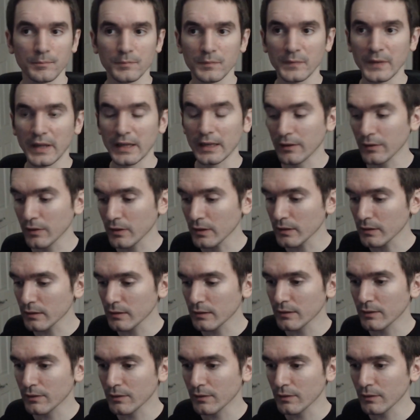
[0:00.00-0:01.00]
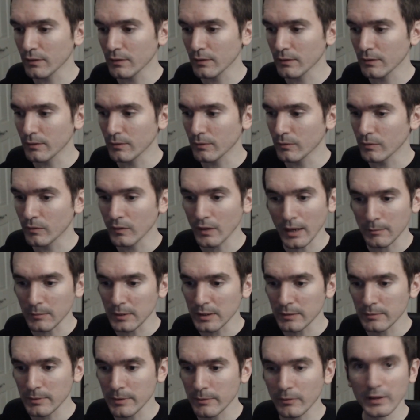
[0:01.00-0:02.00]
And I think not many
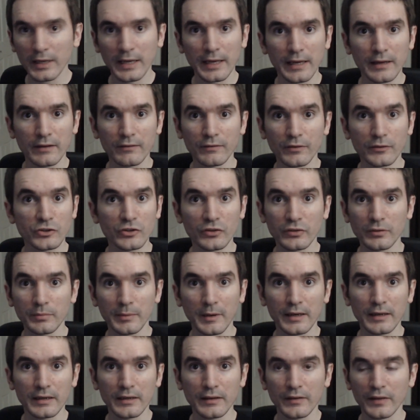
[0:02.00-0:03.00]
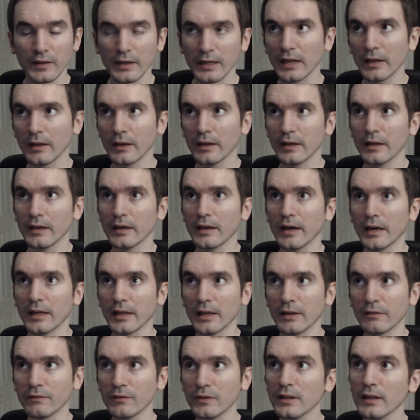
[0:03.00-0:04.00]
people can for just about anything. And I
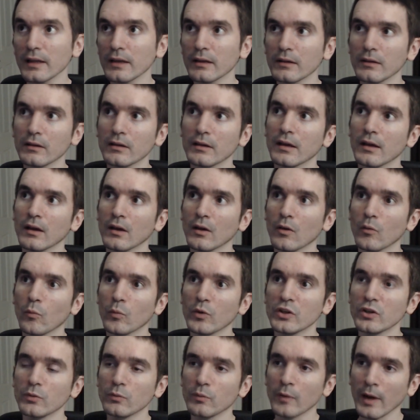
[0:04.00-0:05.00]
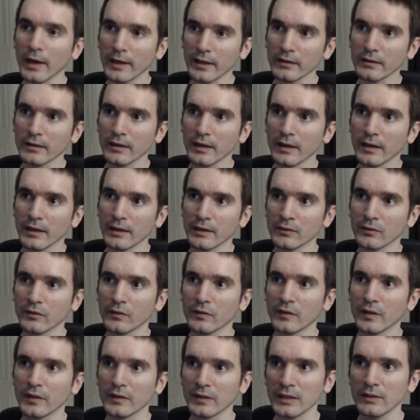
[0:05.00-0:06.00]
feel like when you recognize
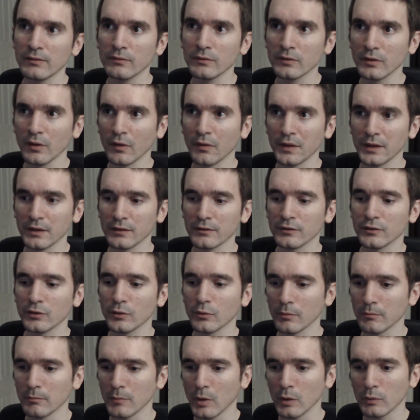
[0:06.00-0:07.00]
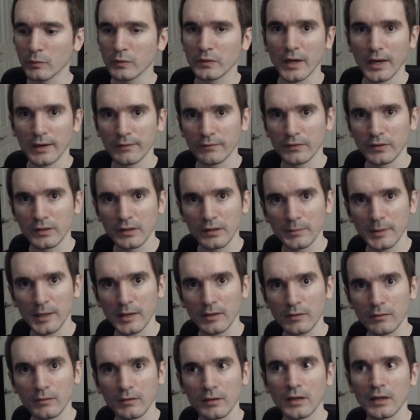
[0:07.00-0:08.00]
that even the things you are most confident
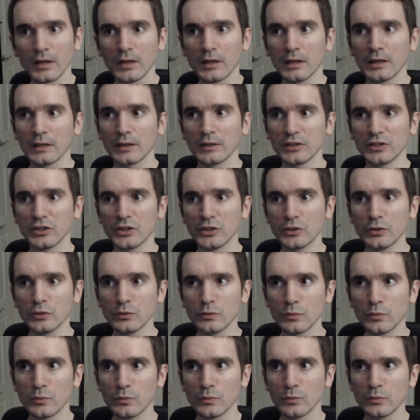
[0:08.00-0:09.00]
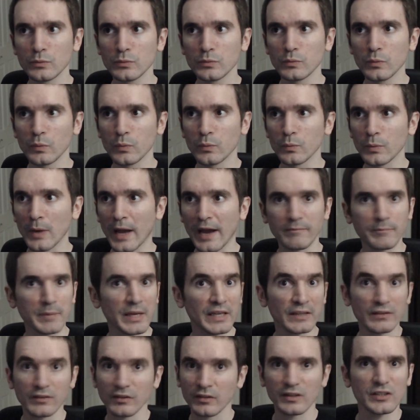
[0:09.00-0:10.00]
about, you have
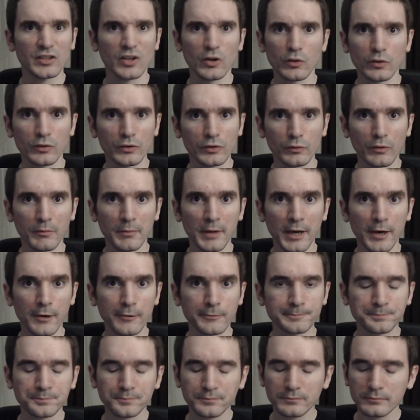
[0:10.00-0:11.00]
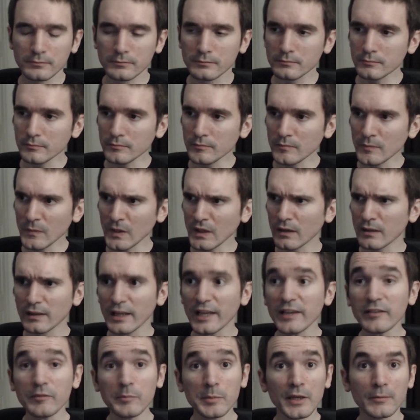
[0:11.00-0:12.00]
basically no clue about,
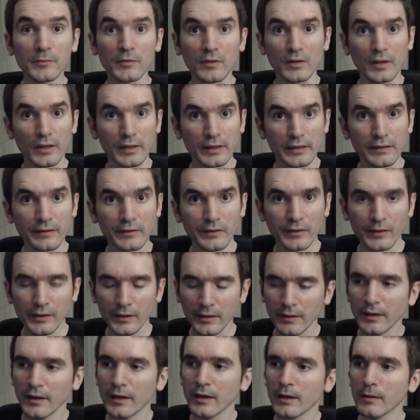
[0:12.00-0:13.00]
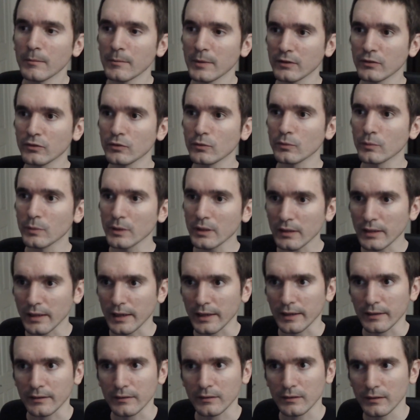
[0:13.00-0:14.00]
life becomes a lot easier because you
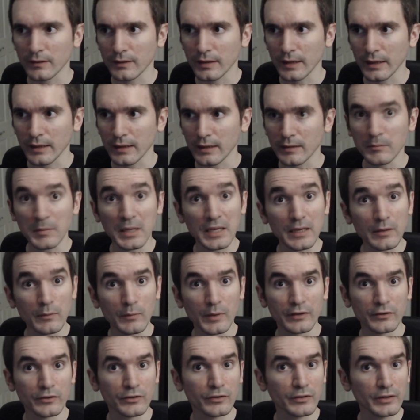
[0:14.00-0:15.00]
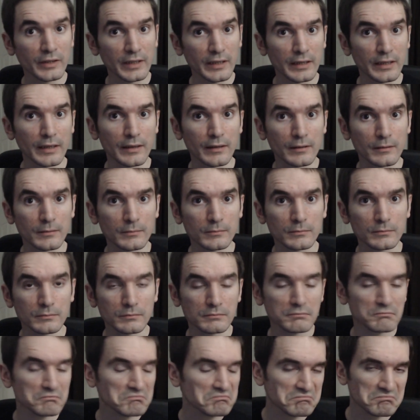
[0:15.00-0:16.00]
realize that in many ways you're an idiot.
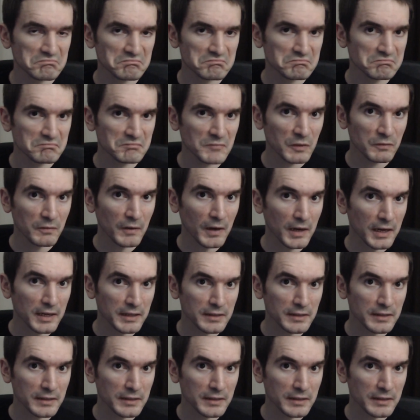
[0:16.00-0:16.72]
It's fine.